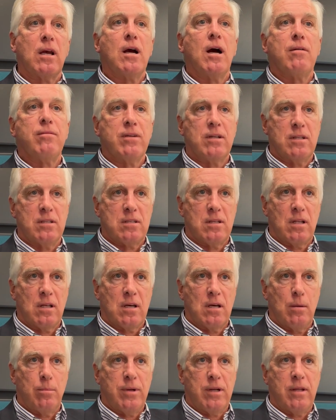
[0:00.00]
governance of the
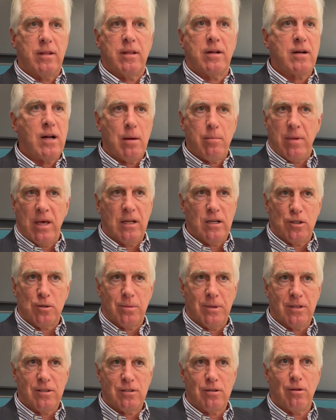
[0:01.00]
company. They're not
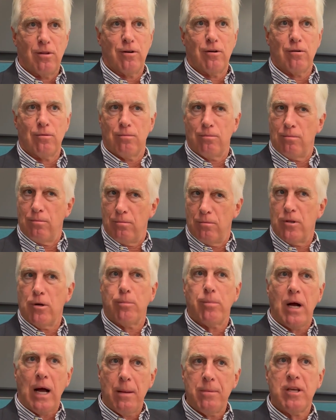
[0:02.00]
management. So they're
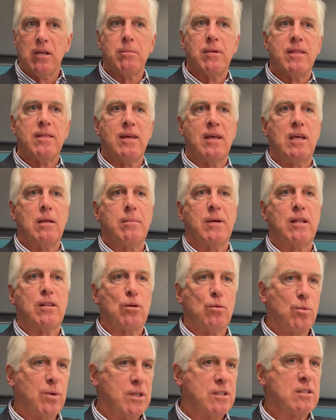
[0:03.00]
probably going to be thinking about
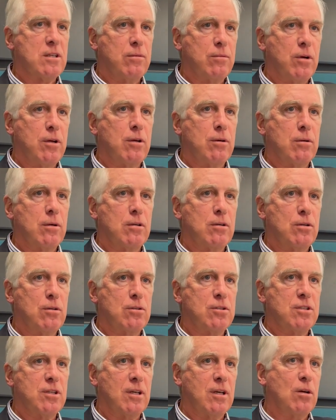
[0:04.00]
the risk of what you're
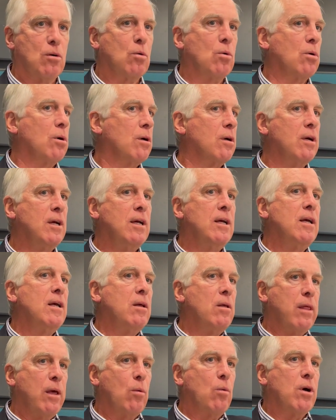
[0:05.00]
introducing, or
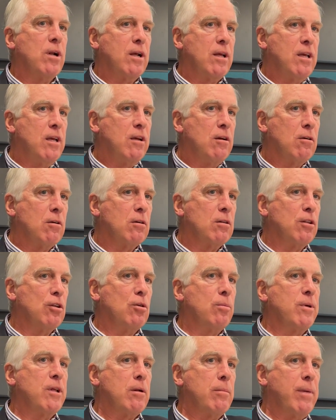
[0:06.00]
they want to hear a
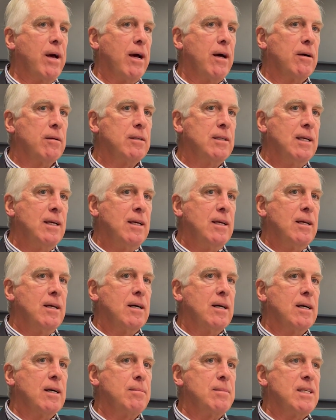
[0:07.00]
little bit about,
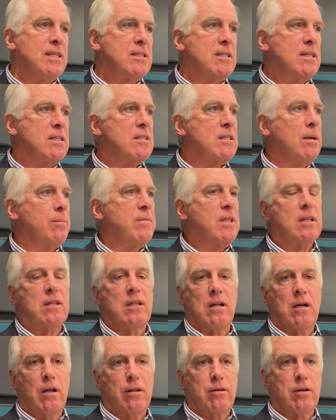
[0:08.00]
is this something
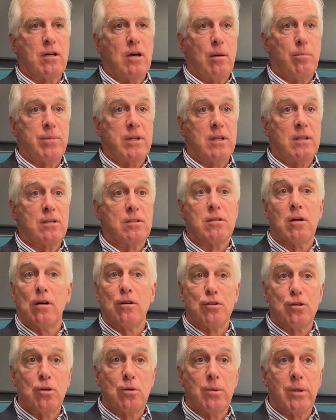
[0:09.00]
that other companies are
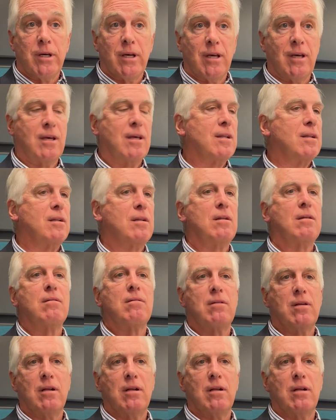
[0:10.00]
doing, and